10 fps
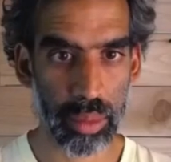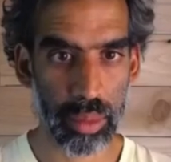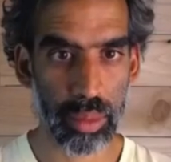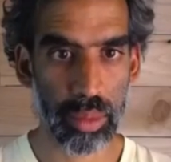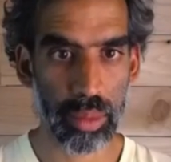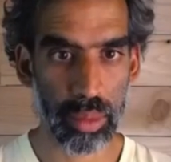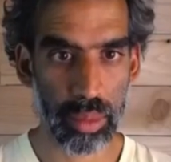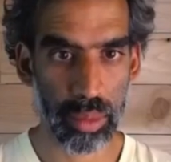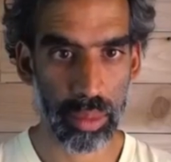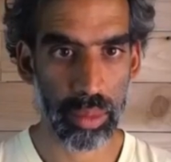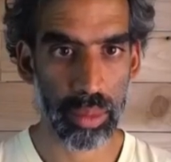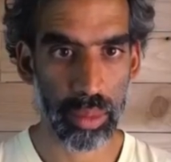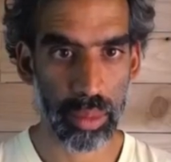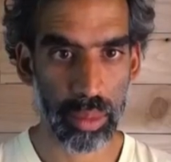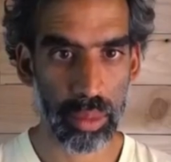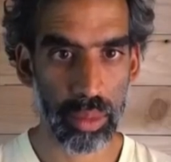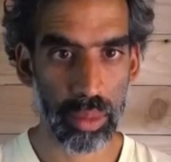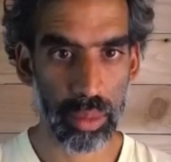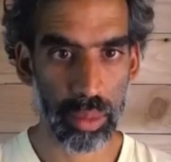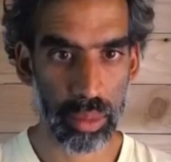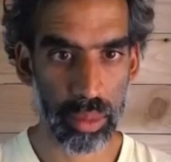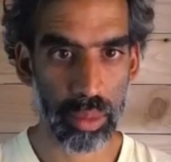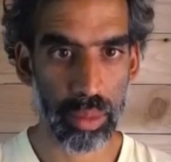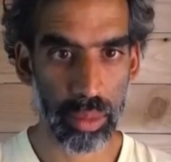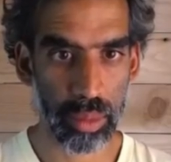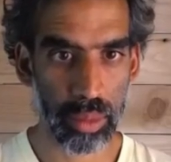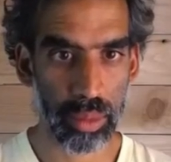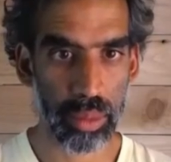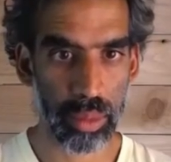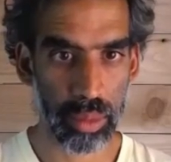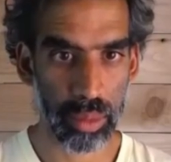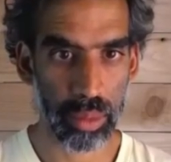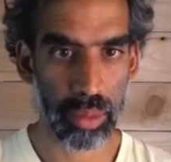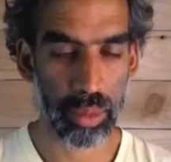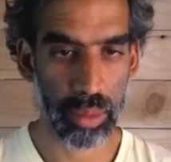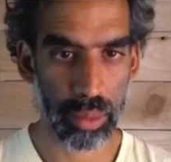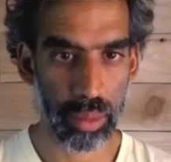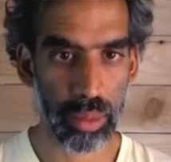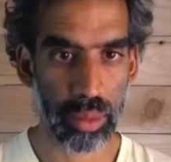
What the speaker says: No words are spoken by the person on screen.